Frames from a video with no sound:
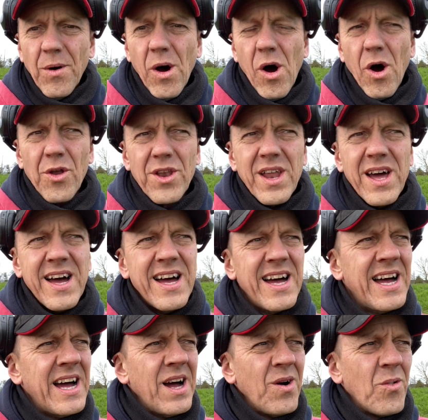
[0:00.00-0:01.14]
on
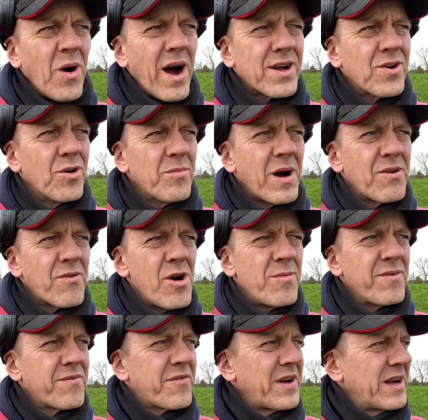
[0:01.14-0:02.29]
what I call my
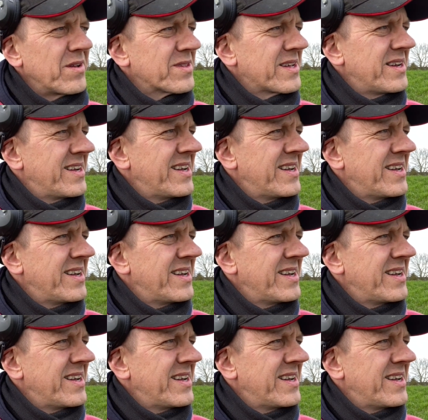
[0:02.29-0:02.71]
Roman field.